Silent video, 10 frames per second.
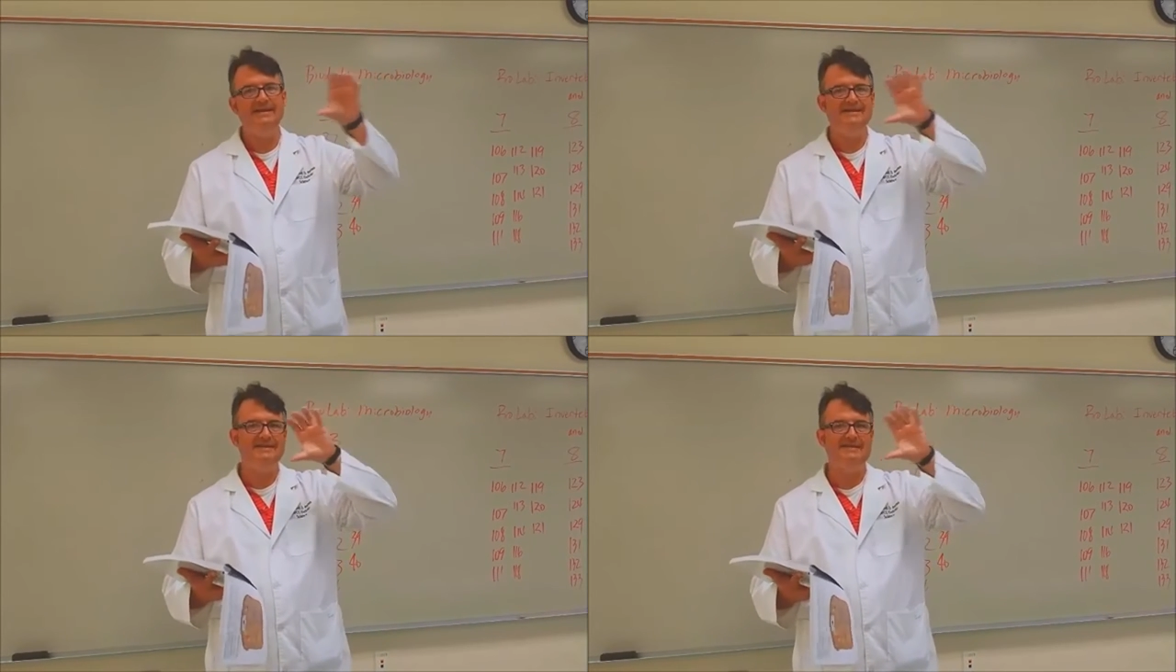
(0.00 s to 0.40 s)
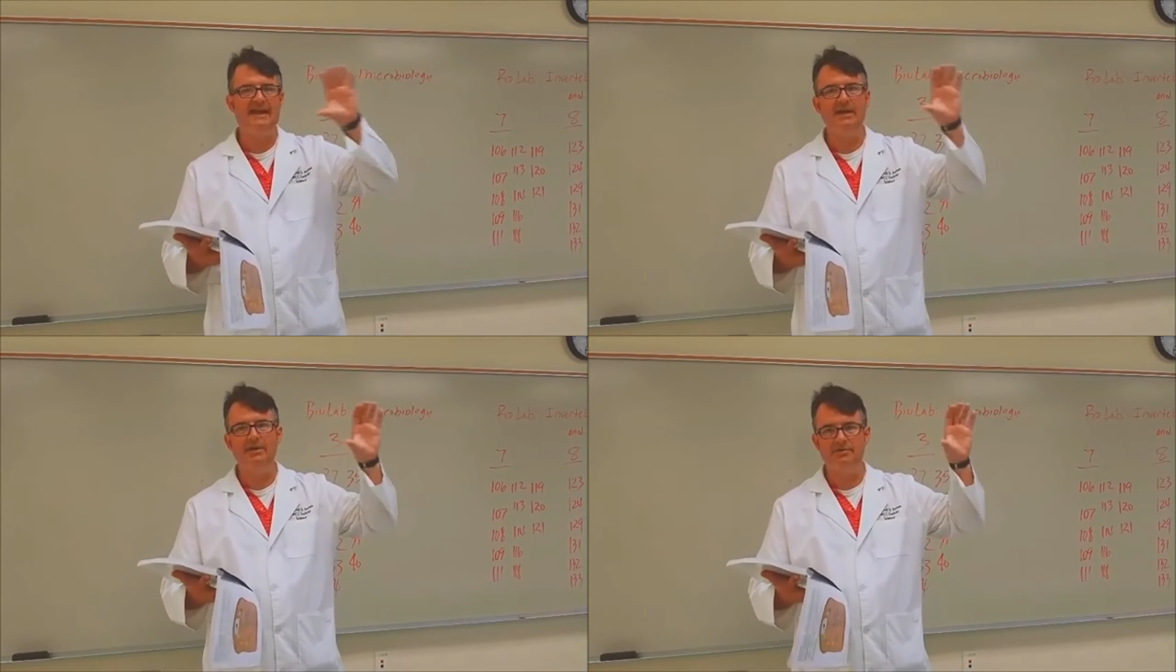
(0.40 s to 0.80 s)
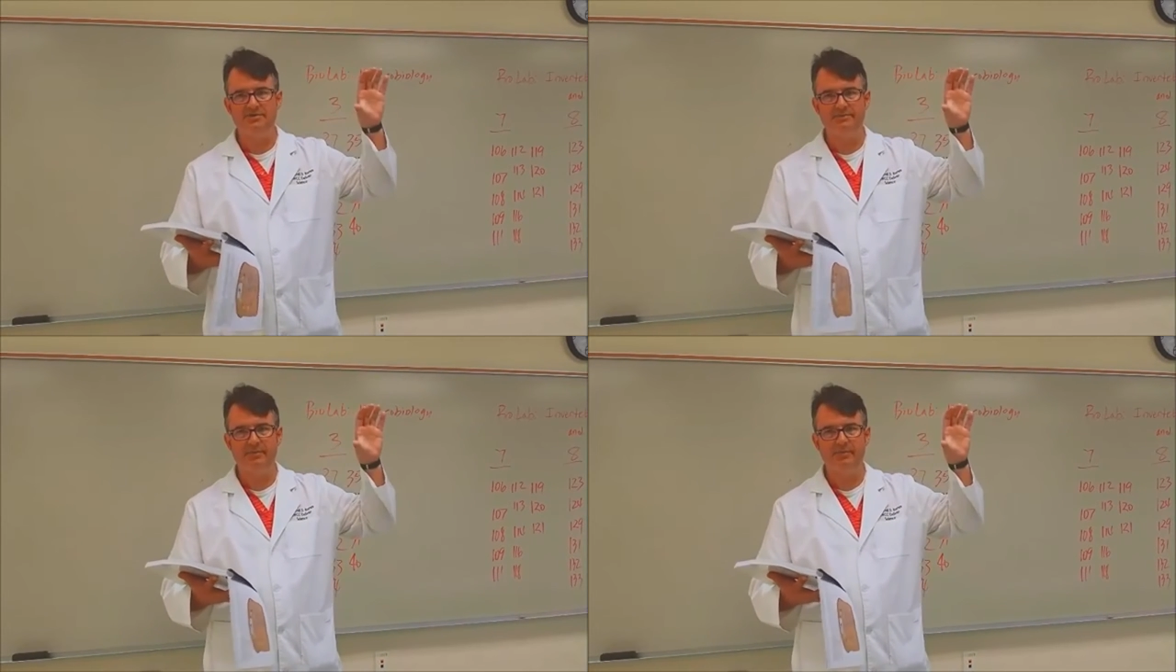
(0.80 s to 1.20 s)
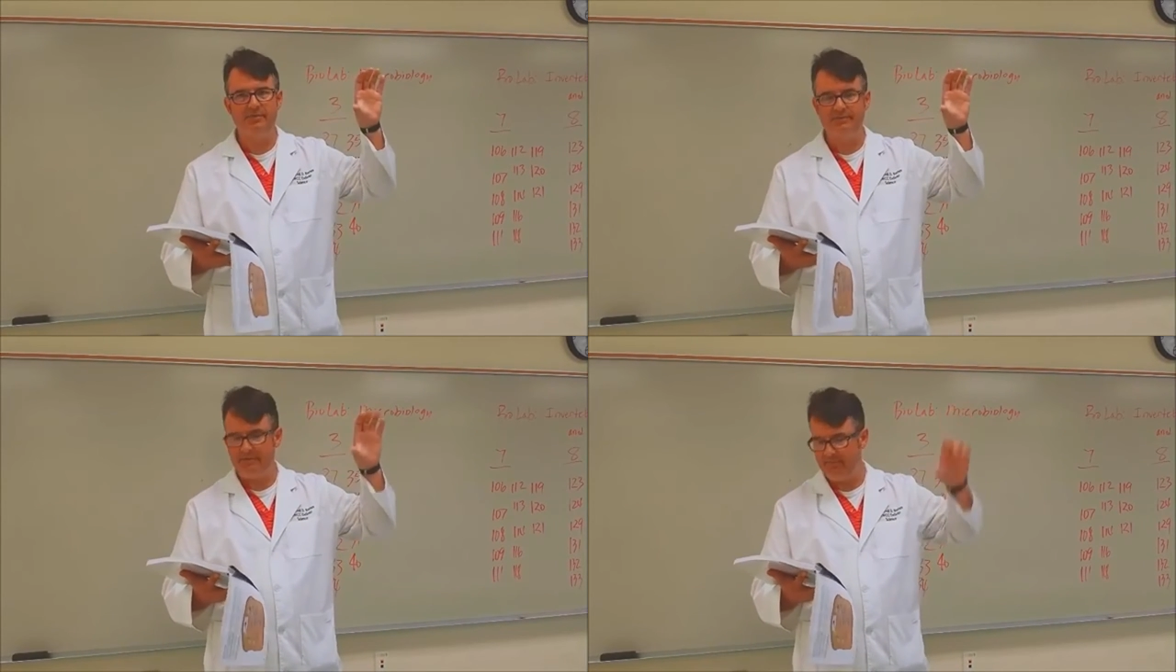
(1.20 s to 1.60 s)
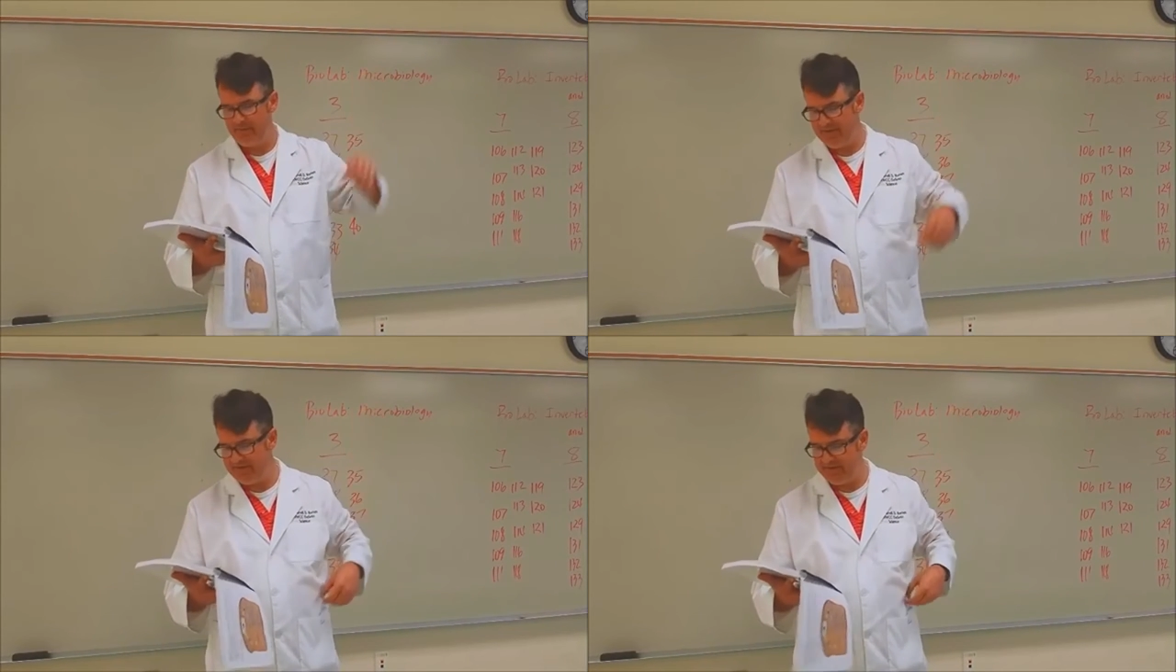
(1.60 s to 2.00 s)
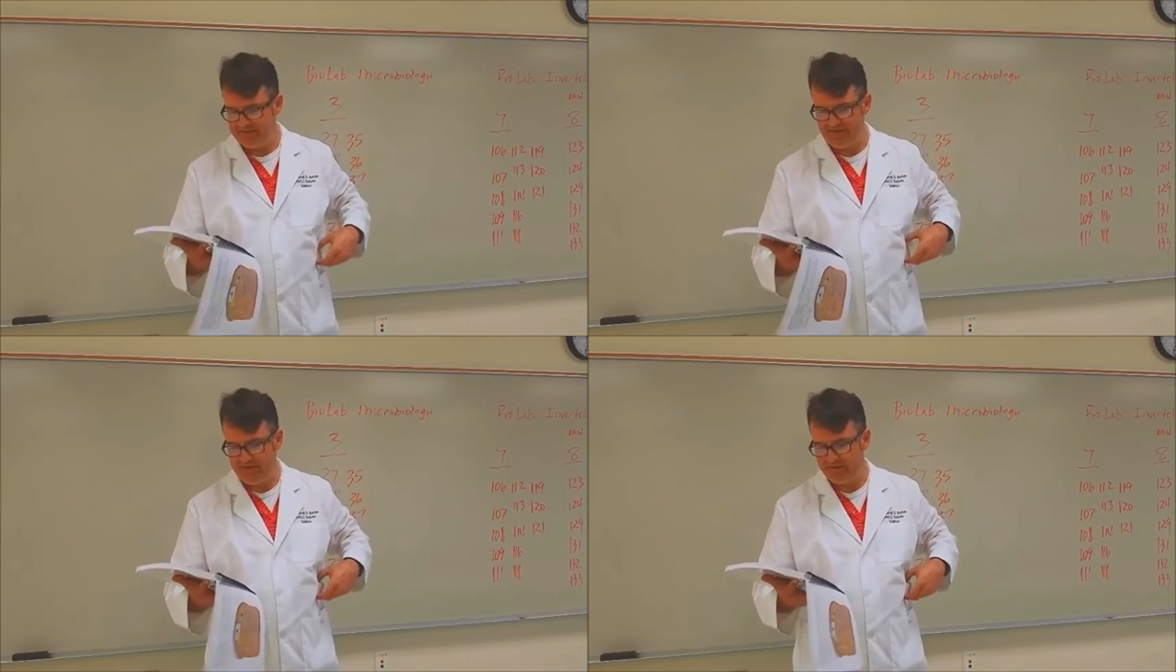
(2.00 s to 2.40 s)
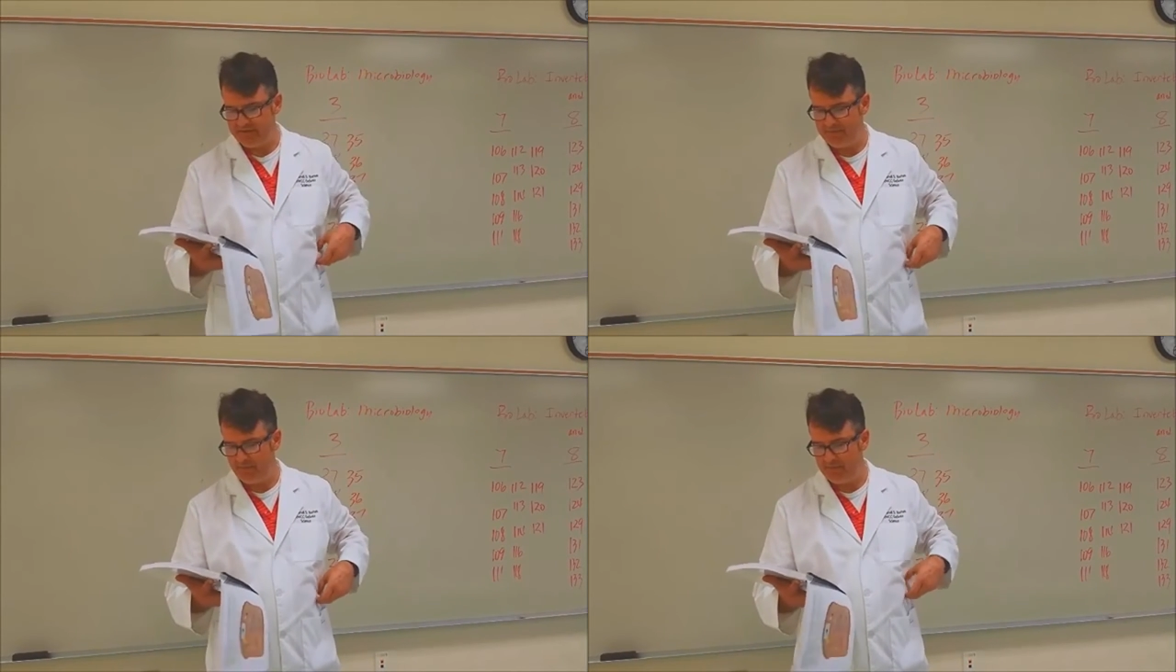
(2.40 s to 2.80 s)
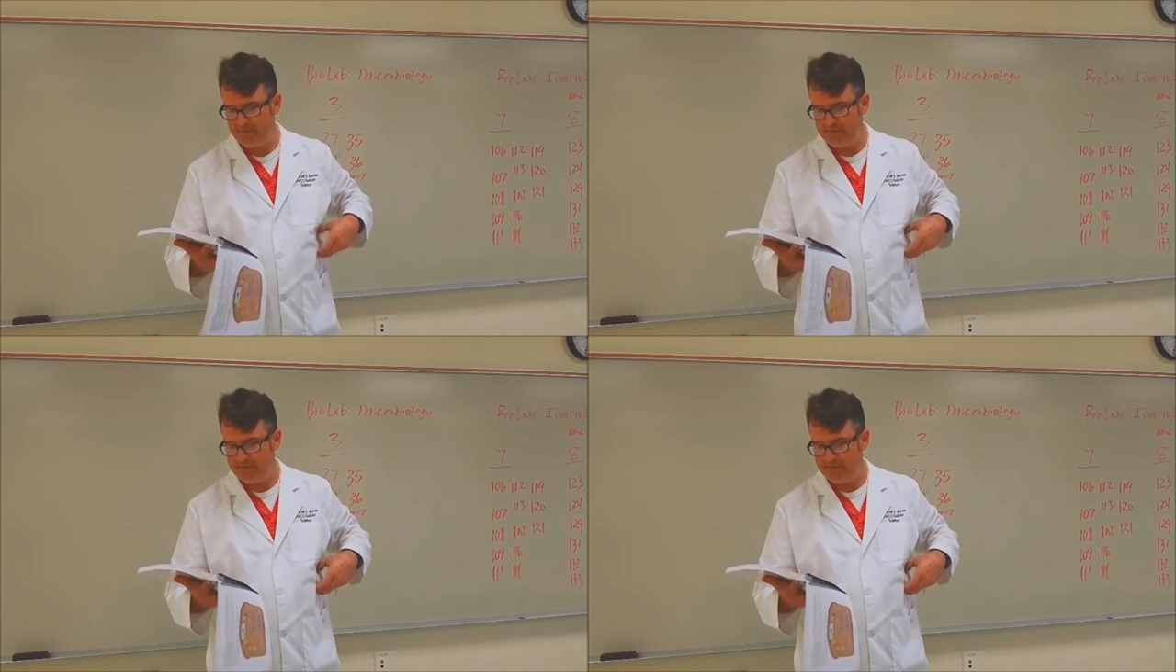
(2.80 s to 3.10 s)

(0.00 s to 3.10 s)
zygospore. Everybody say zygospore.